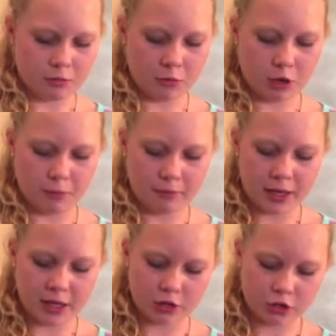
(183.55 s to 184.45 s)
not
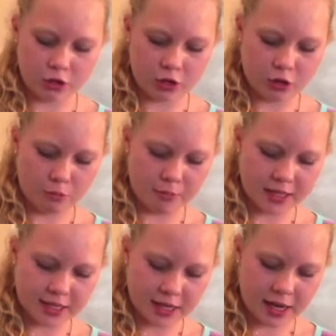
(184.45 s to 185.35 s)
making sure that you don't
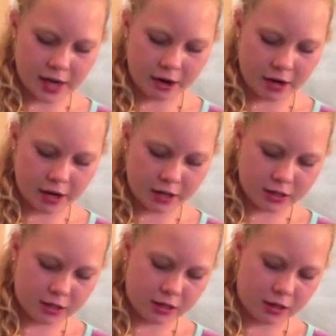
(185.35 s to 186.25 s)
miss any
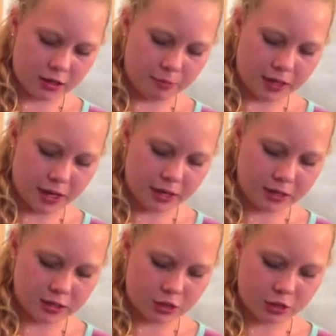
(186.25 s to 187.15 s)
areas, that the
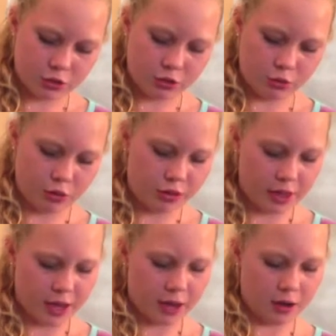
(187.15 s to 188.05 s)
bananas aren't too
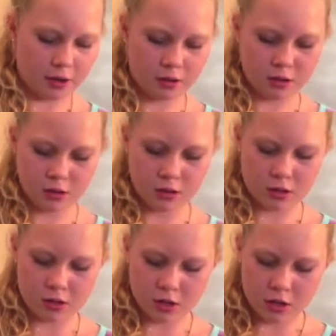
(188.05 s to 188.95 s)
thin,
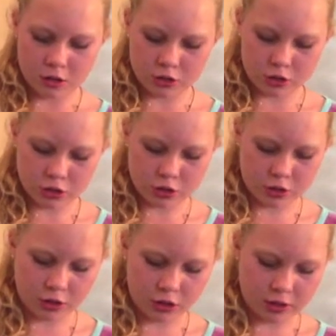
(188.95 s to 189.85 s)
just
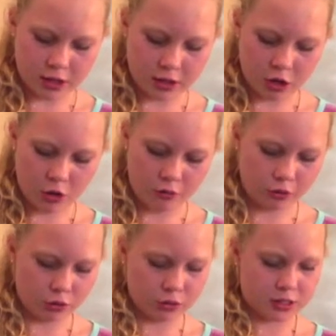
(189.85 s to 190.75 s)
so that you get the
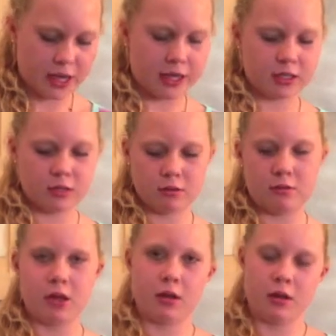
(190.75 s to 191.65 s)
overall taste.
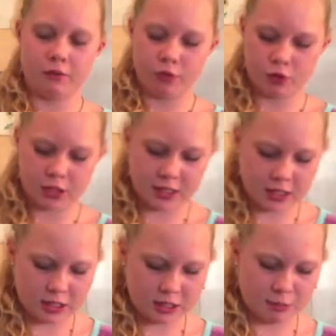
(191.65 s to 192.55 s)
And of course, as
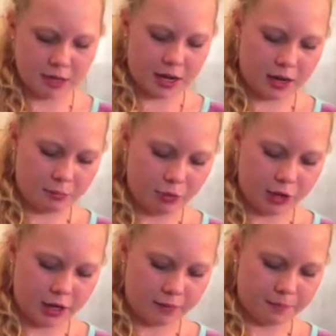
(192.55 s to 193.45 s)
it's a banana
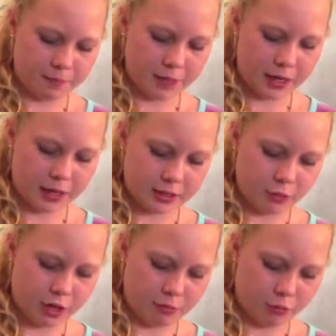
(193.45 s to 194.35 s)
pudding, it is
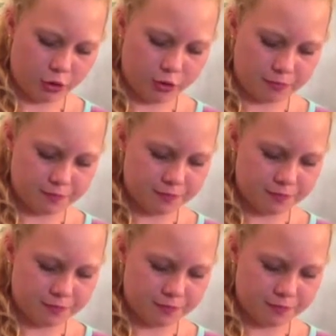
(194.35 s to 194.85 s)
quite important.